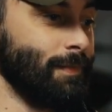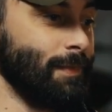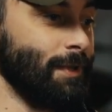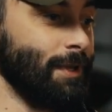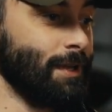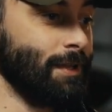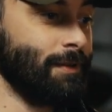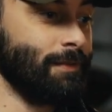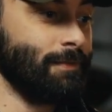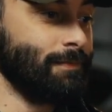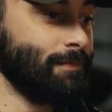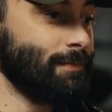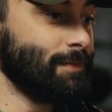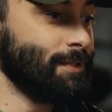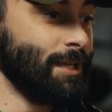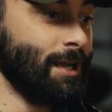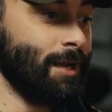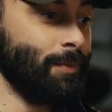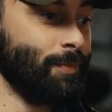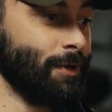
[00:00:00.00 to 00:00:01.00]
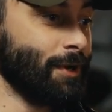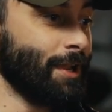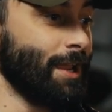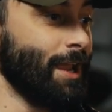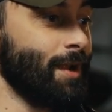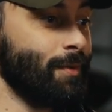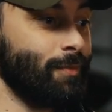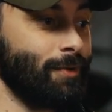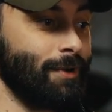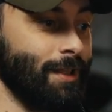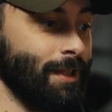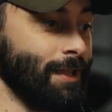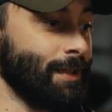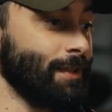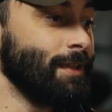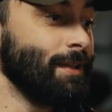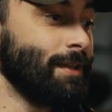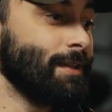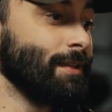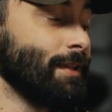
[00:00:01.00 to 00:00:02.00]
he can set up your camera. Like,
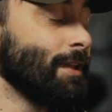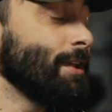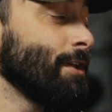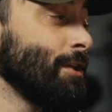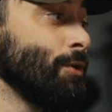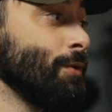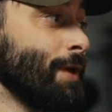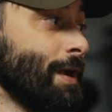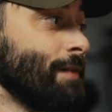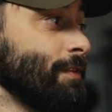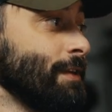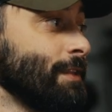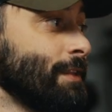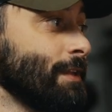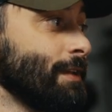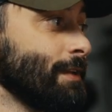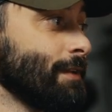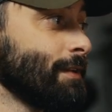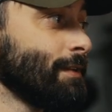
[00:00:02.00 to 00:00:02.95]
he can do everything.